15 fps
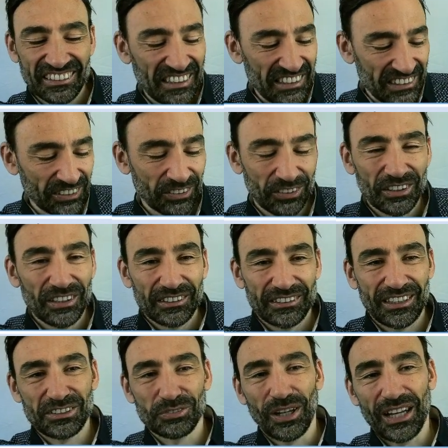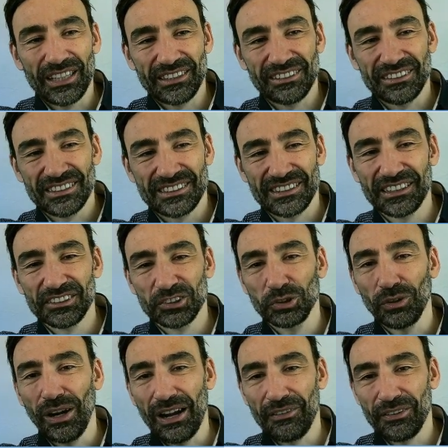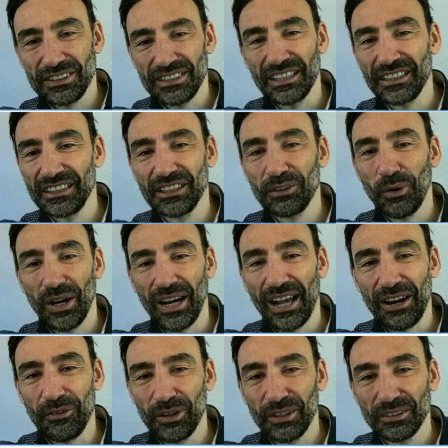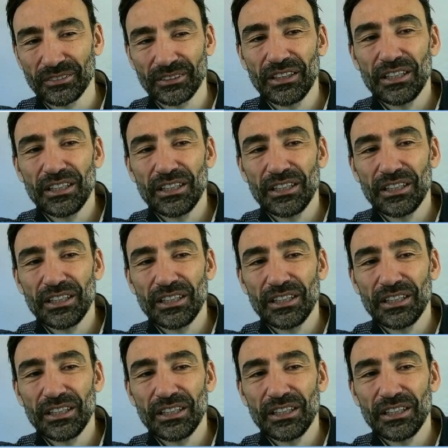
So that's why there is here 2 hours and here 1 hour.